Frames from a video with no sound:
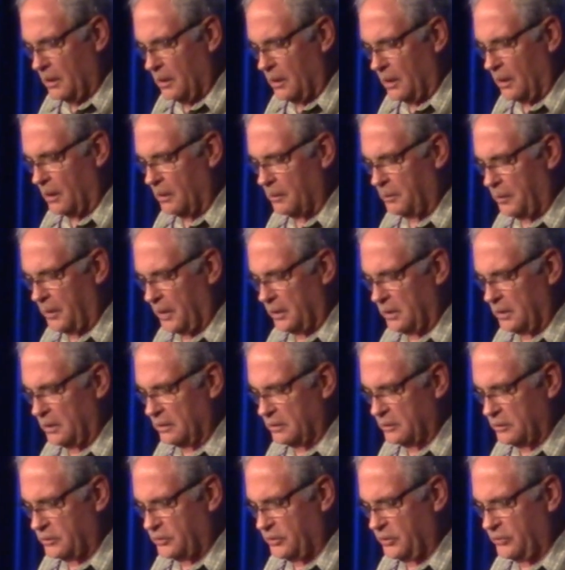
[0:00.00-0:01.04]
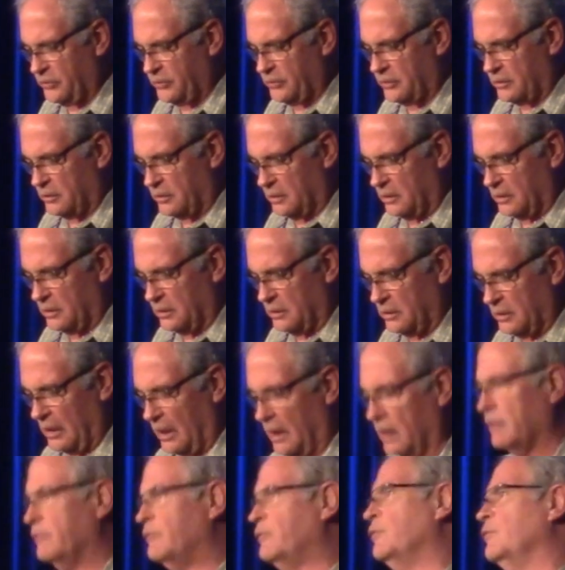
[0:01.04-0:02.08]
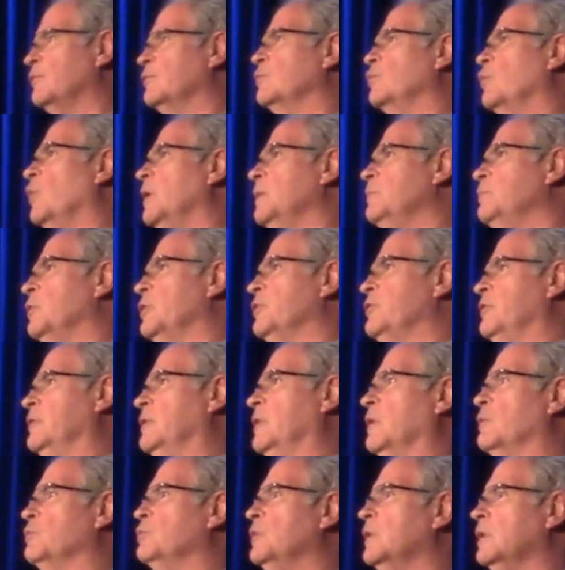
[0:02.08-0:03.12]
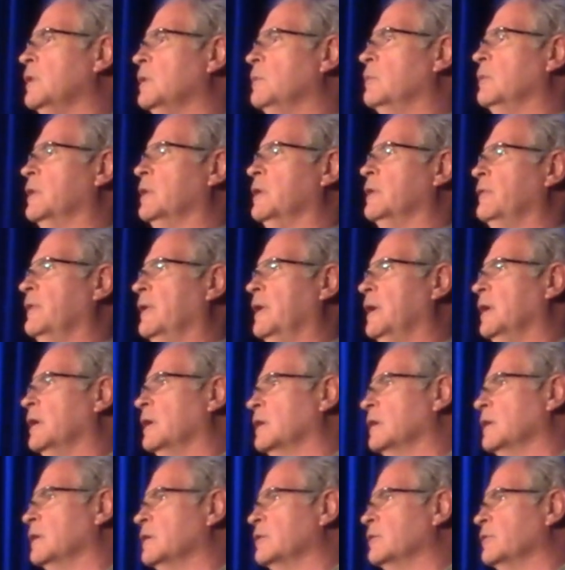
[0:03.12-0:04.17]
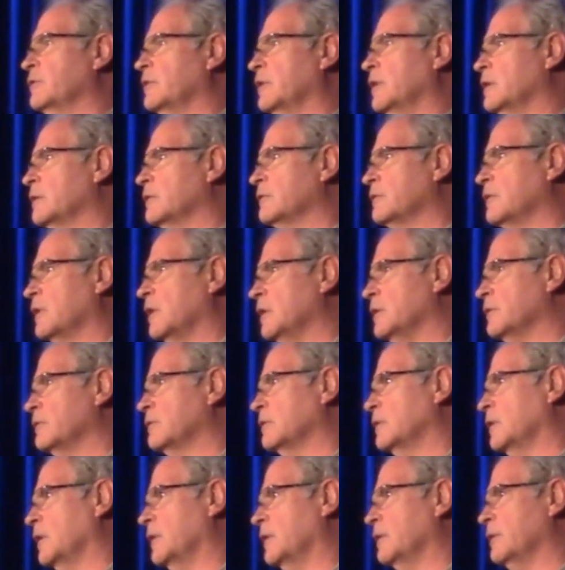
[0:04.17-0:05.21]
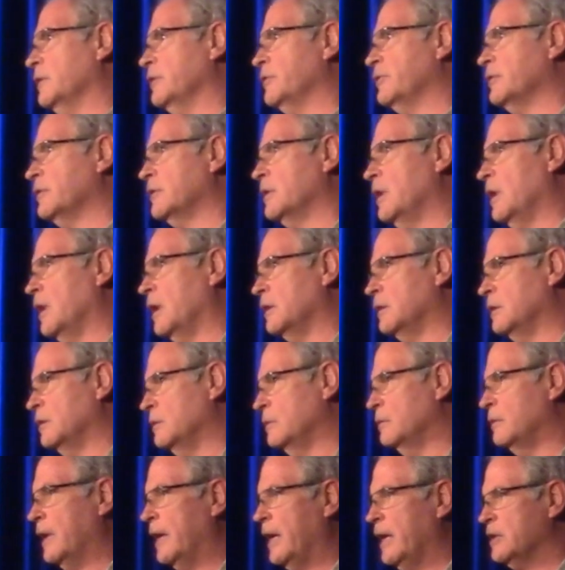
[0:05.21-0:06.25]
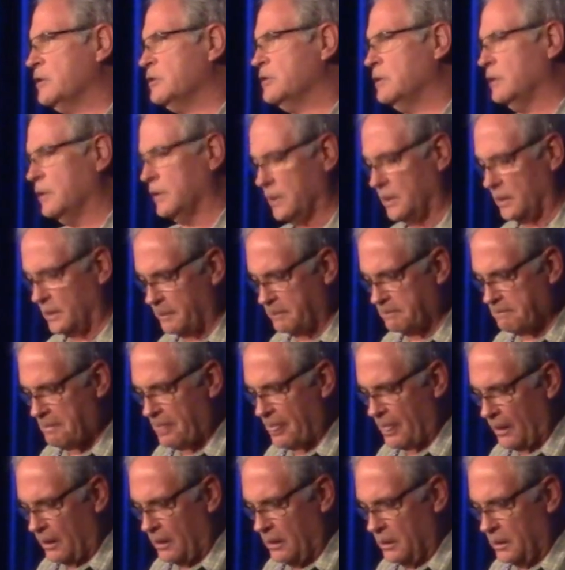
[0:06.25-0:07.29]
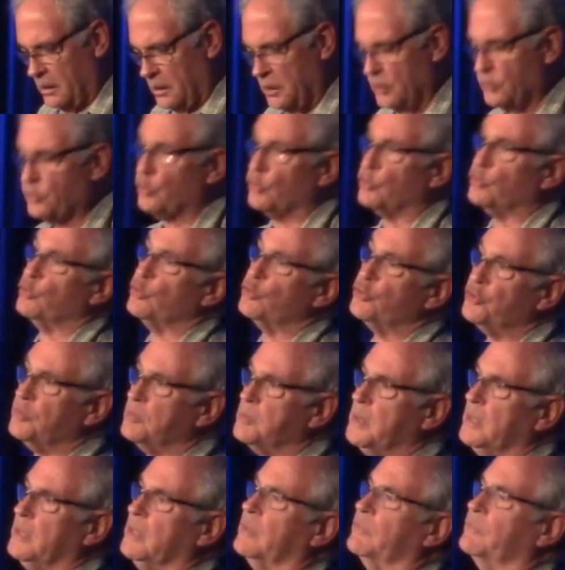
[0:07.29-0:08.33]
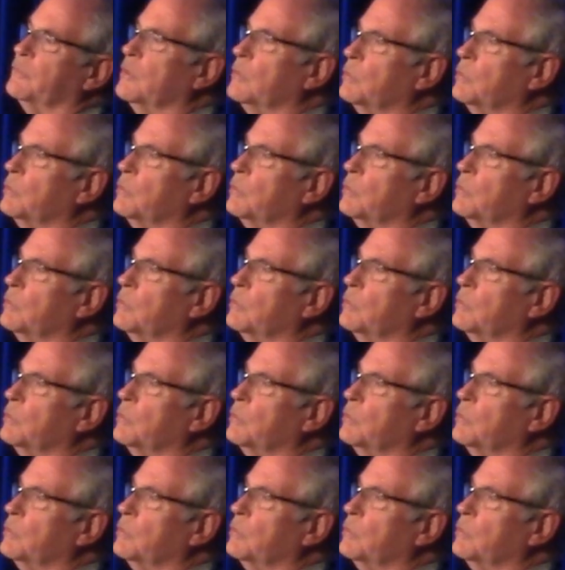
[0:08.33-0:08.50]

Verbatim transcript: Uh, but just uh, one person I really want to thank is, is, is Larry Schut, who actually introduced me, if